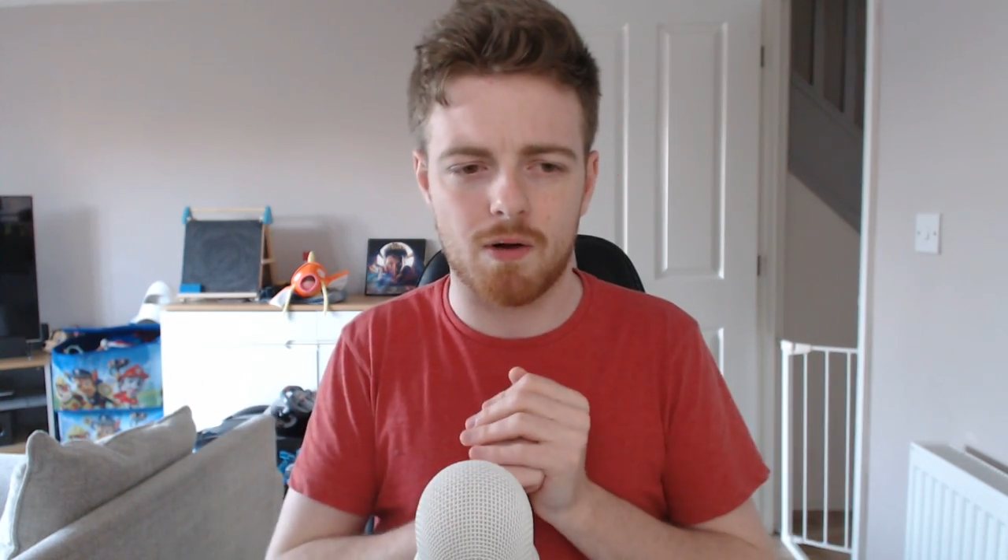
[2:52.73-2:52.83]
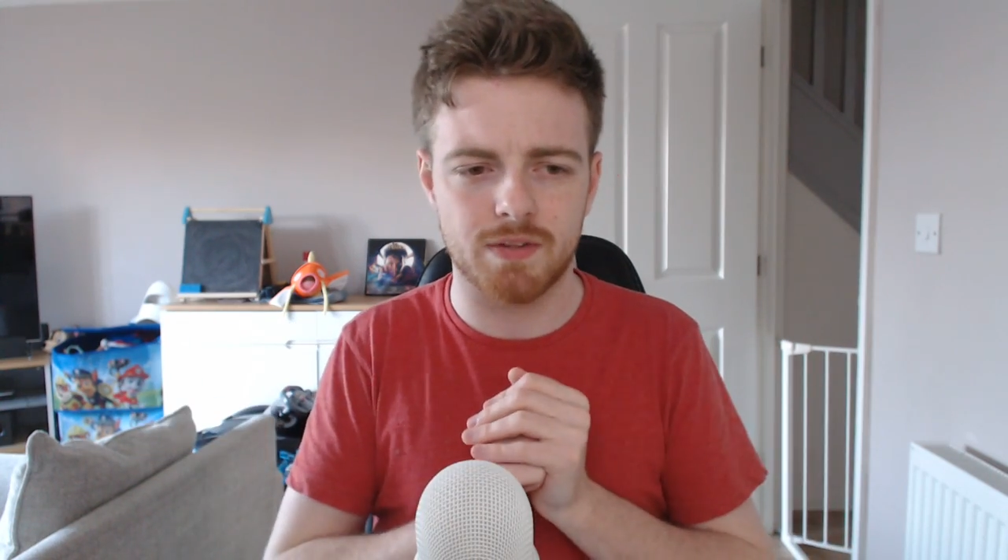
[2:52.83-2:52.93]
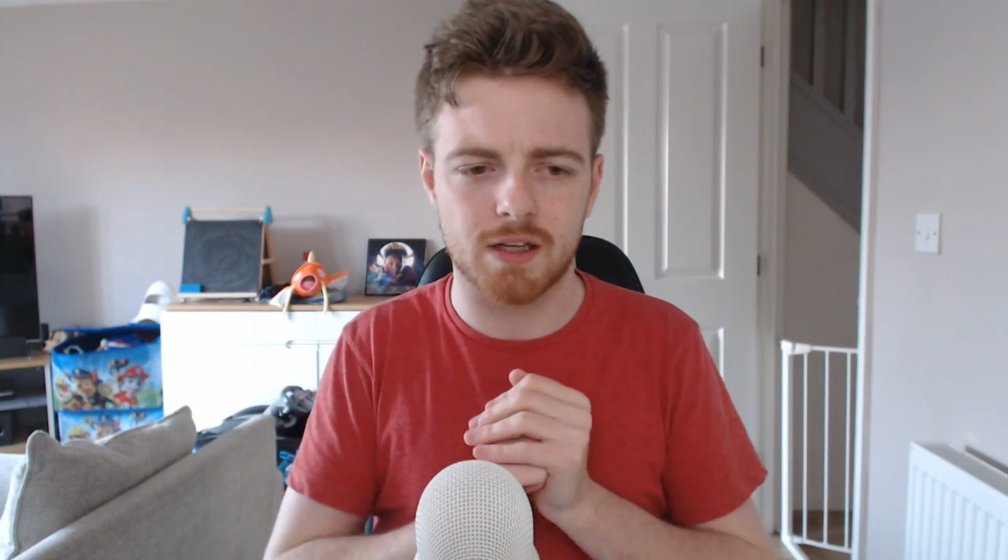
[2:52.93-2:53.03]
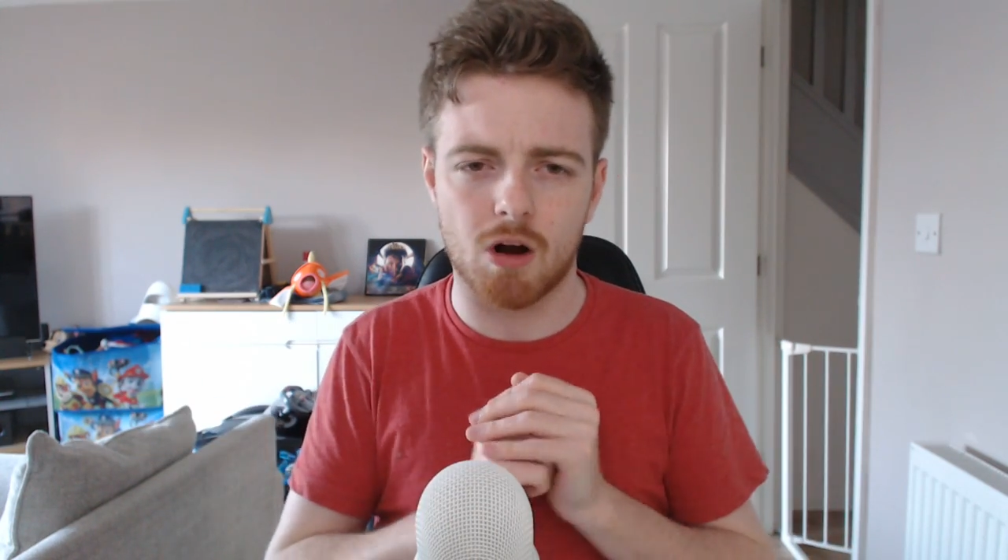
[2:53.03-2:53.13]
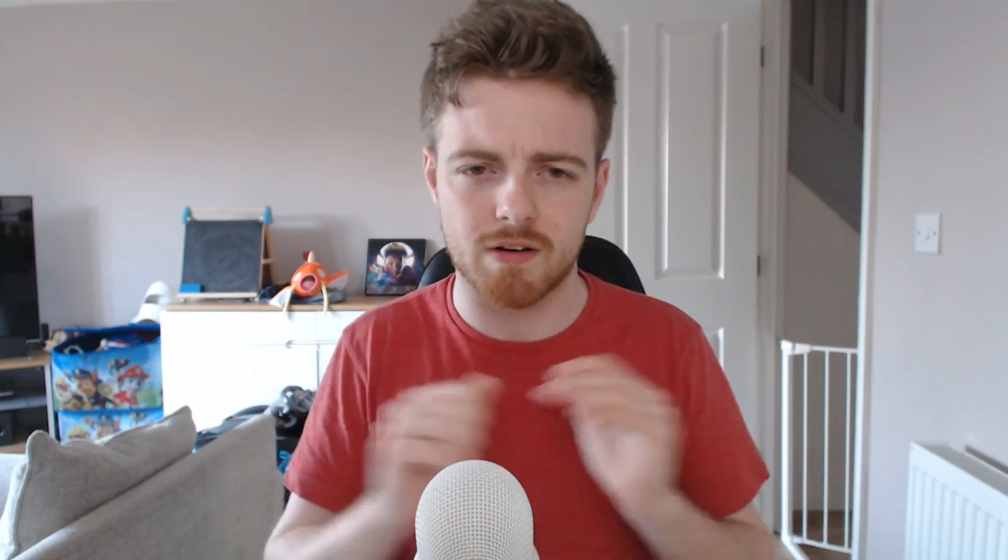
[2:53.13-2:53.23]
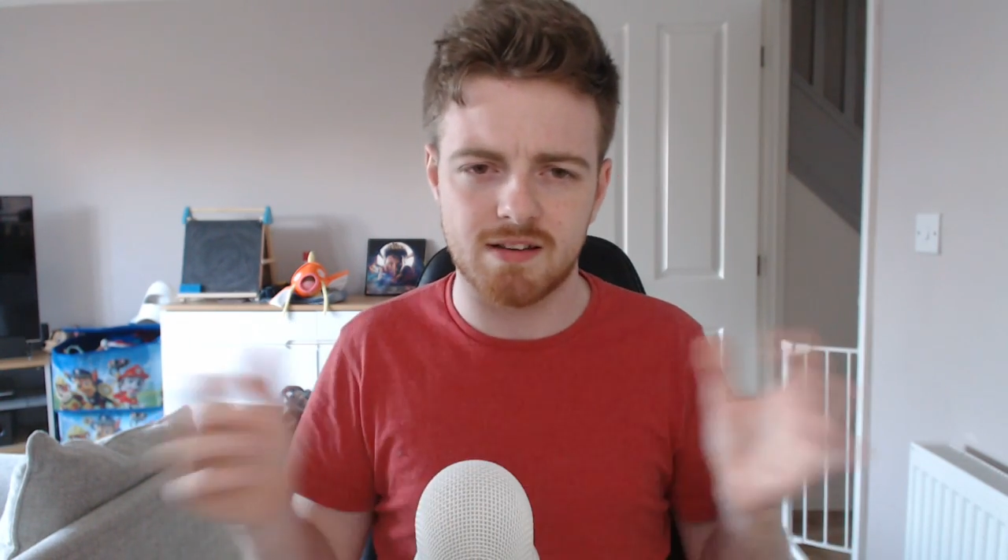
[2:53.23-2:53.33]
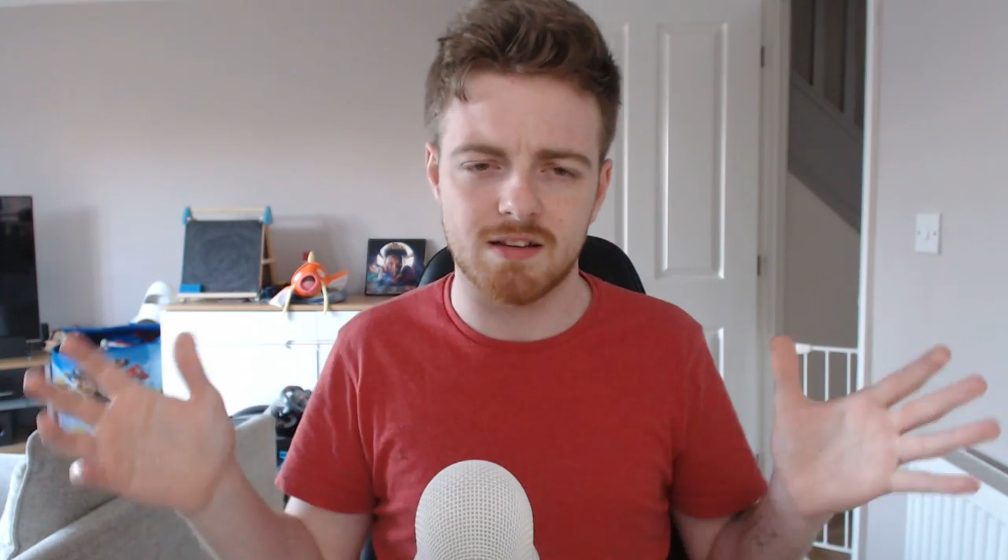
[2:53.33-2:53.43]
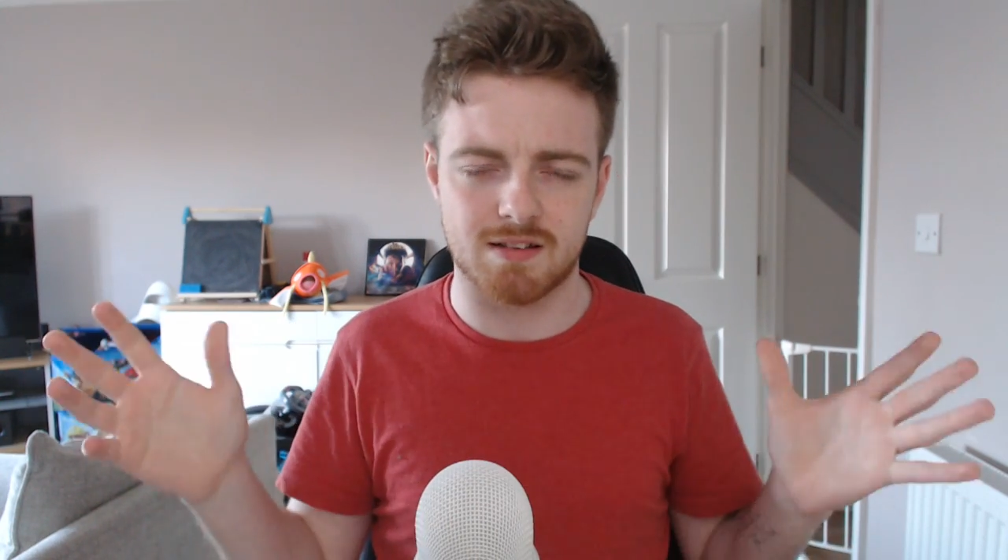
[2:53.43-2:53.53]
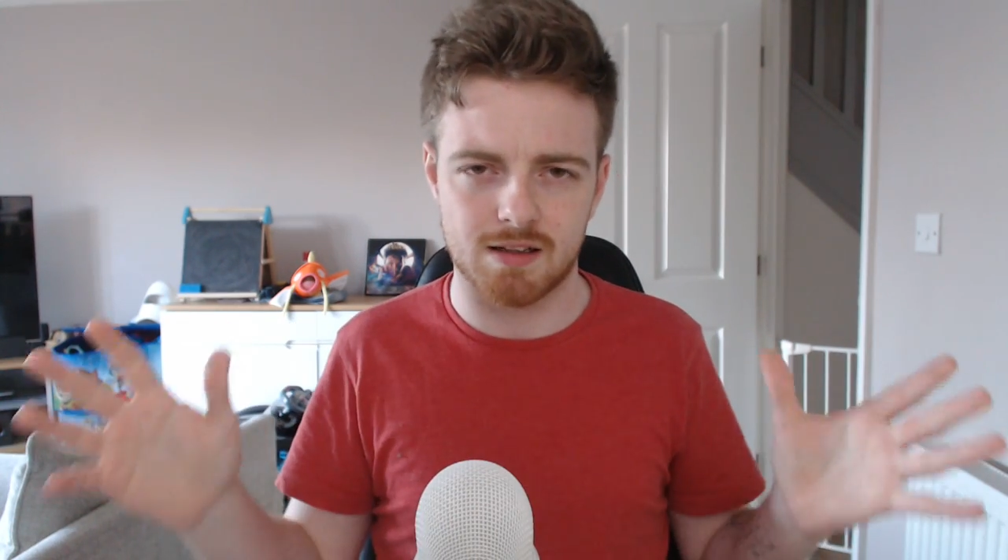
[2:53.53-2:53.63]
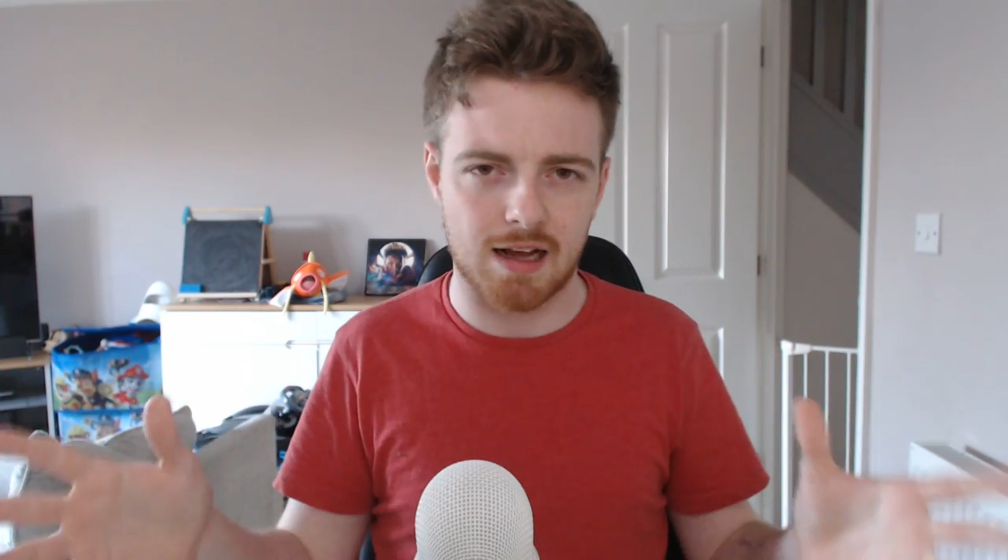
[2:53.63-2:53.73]
on the
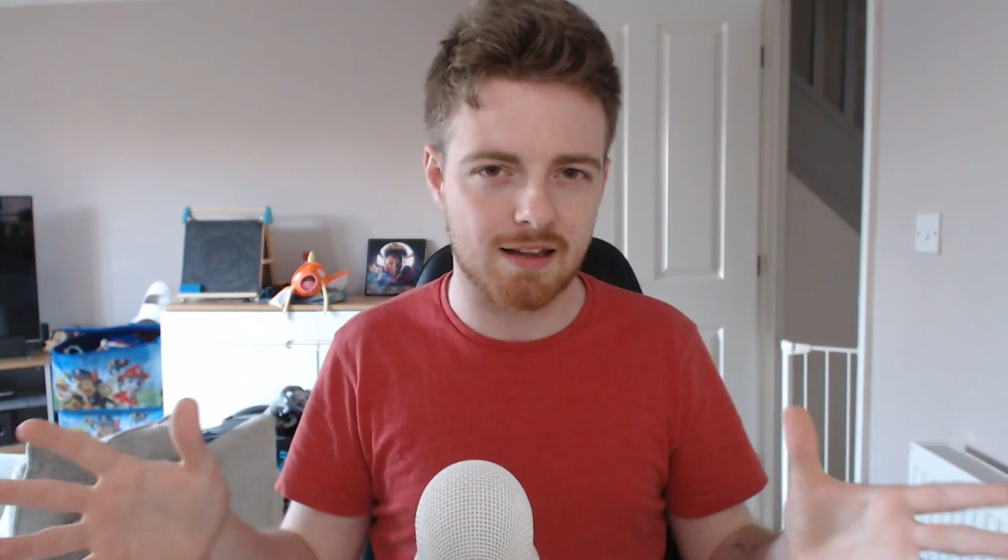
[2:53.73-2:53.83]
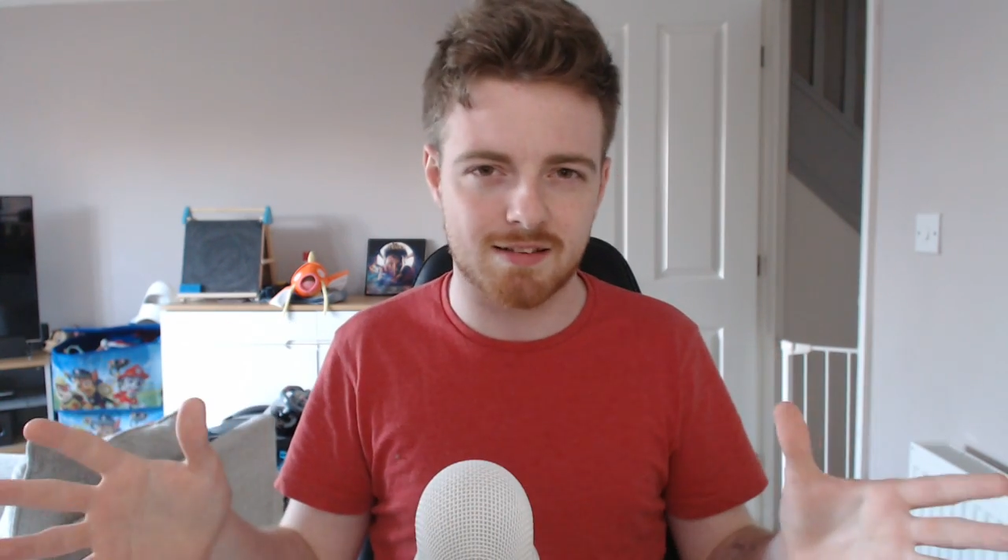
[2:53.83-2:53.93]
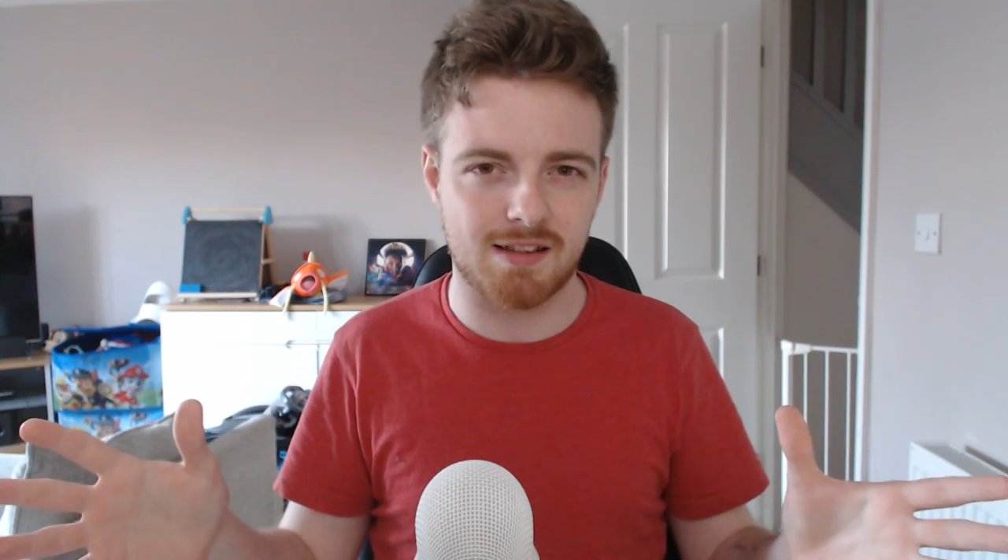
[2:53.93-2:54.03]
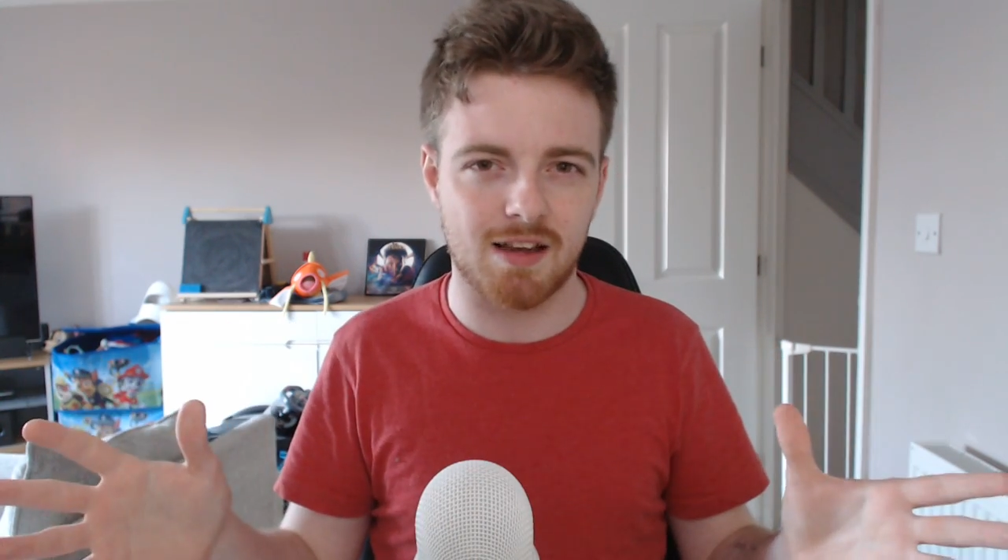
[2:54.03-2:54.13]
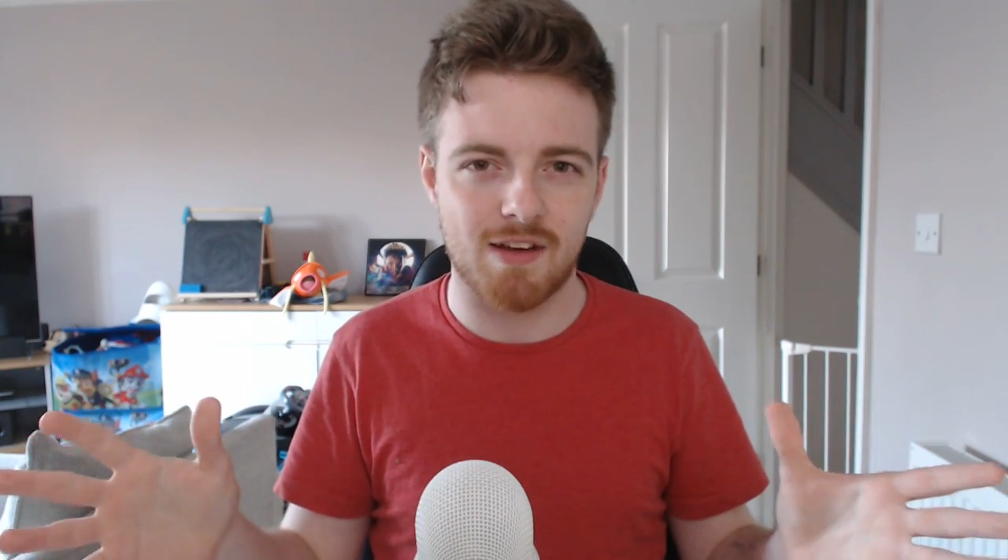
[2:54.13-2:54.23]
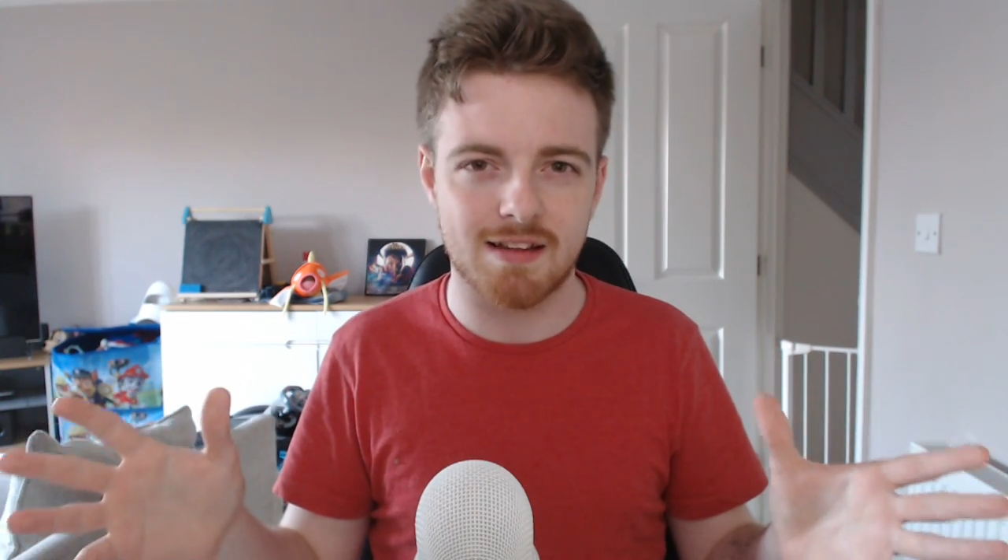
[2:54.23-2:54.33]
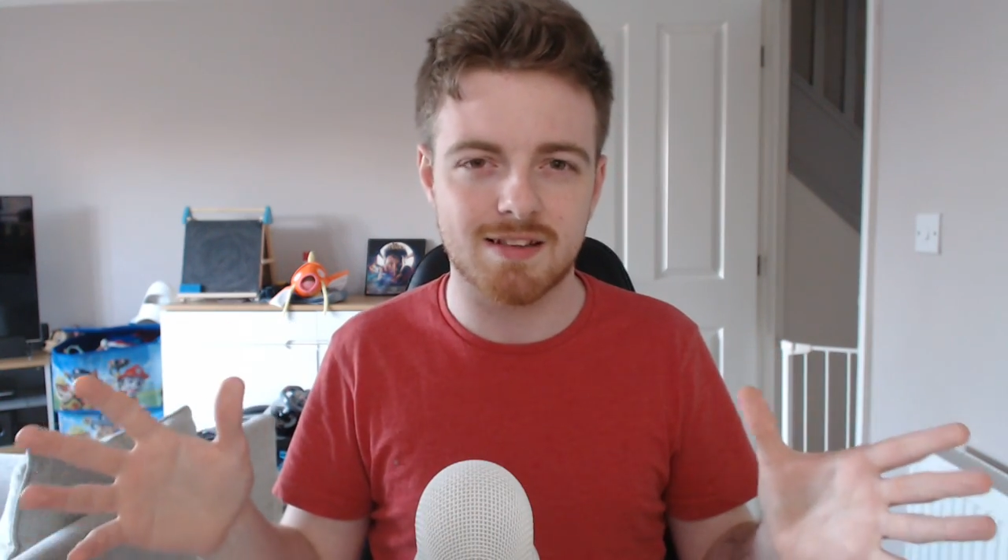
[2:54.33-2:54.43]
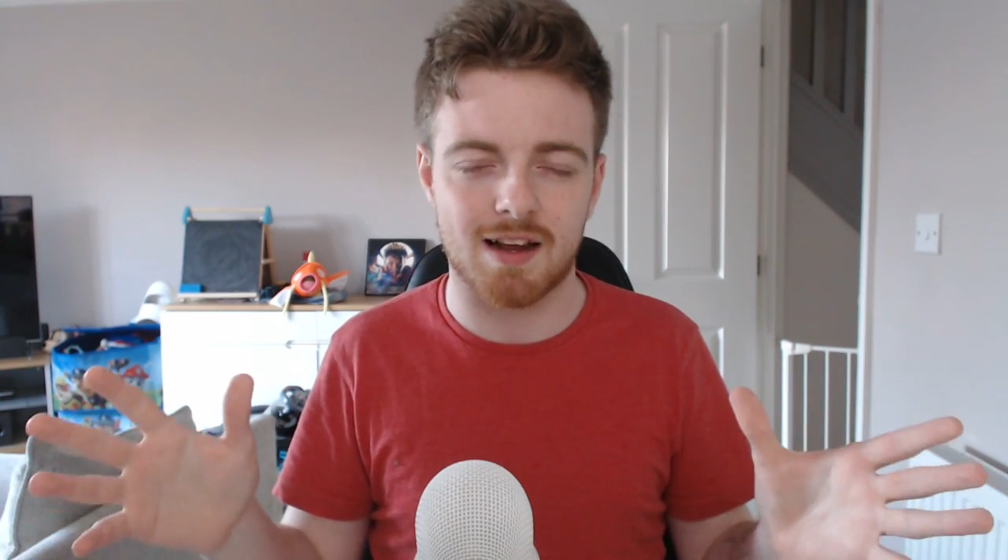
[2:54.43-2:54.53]
Guardians of the Galaxy event.